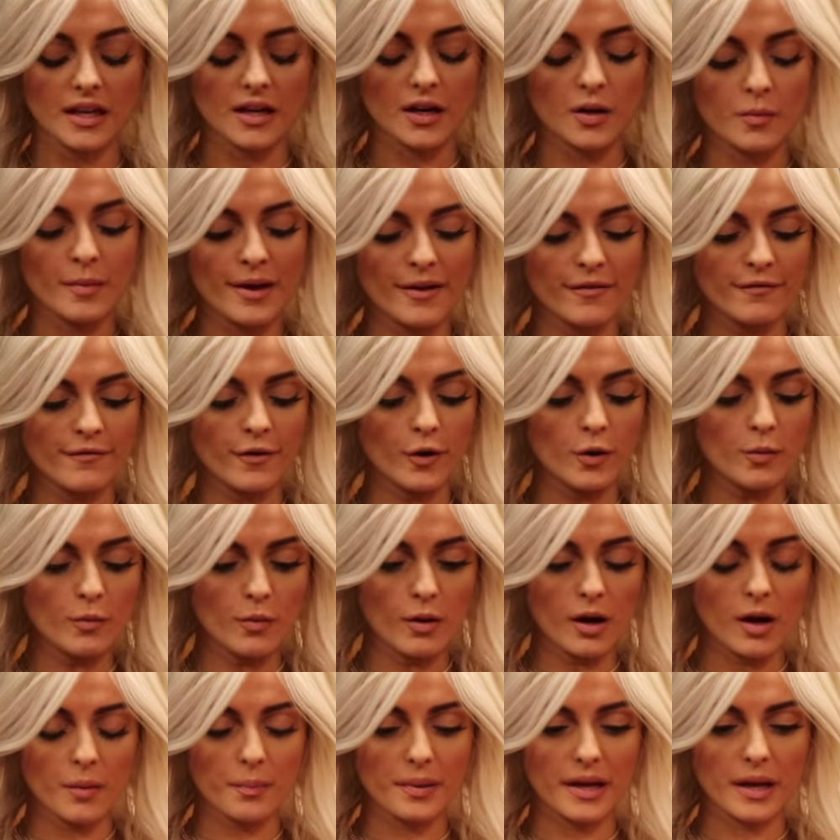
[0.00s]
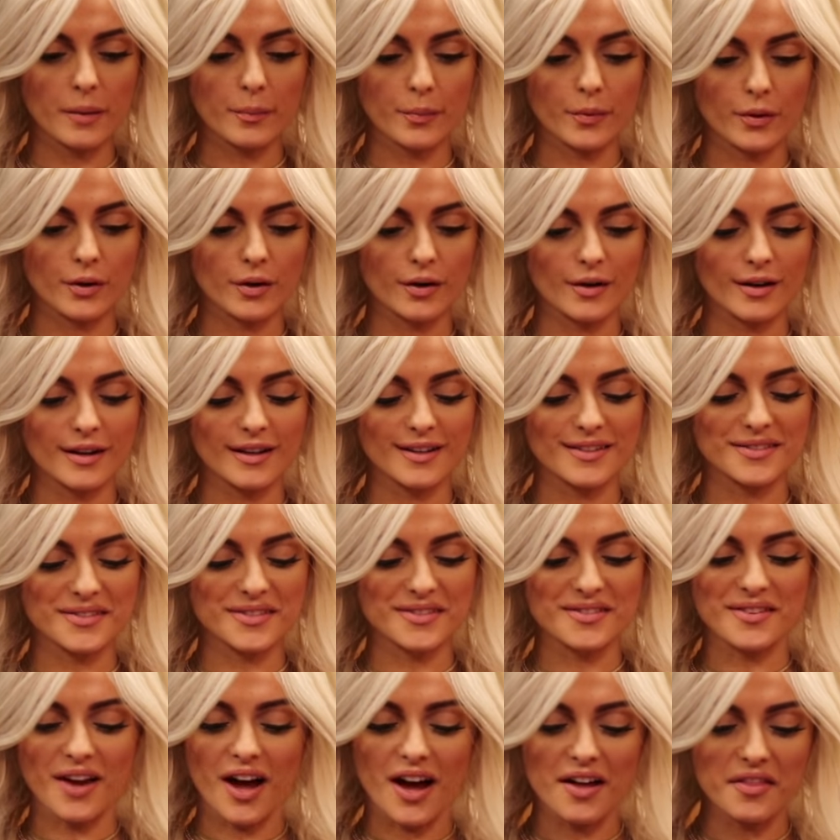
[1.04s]
Uh, my phone wallpaper
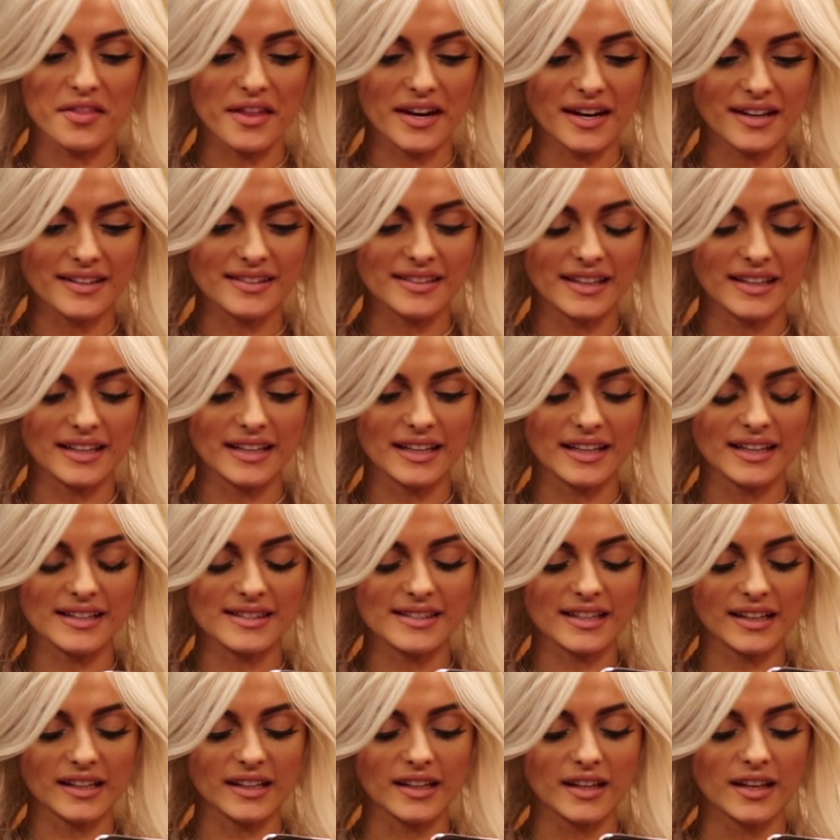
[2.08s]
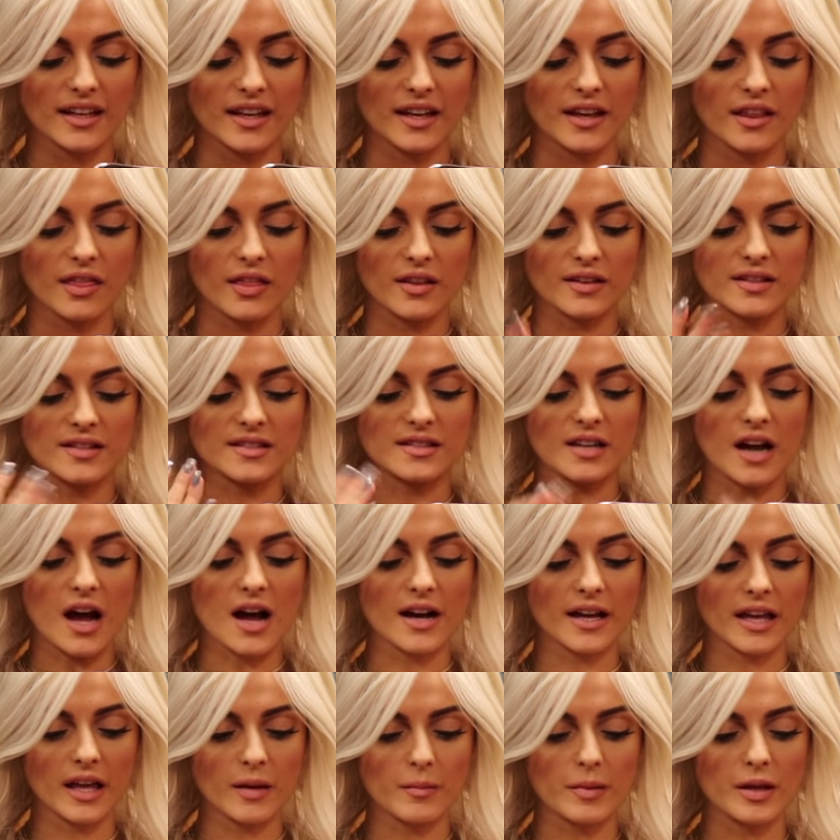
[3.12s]
is not that exciting. It's like the
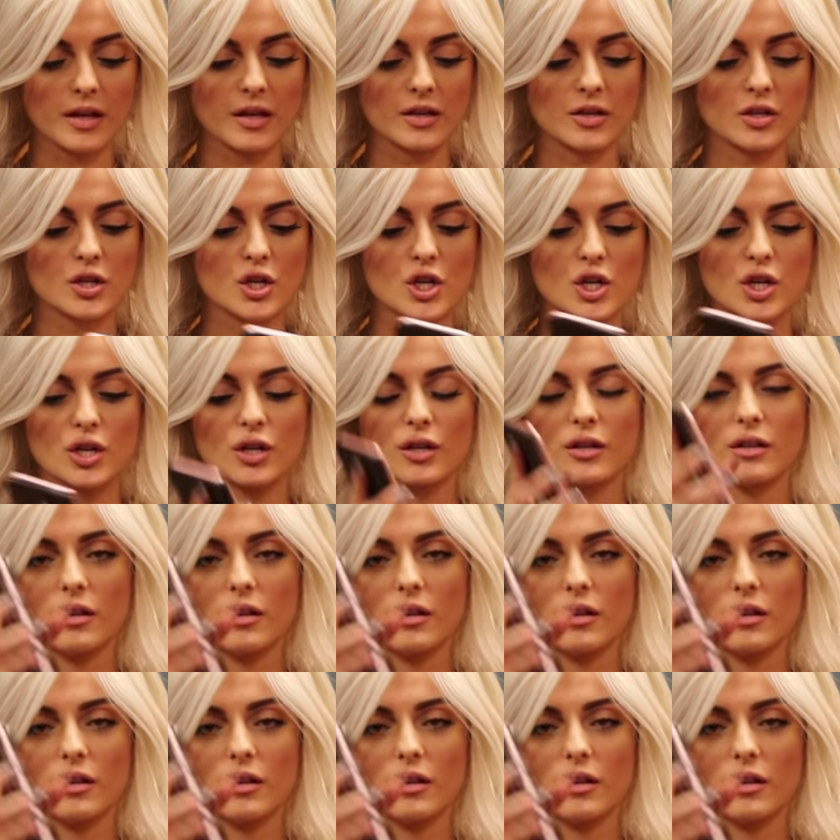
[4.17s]
stock image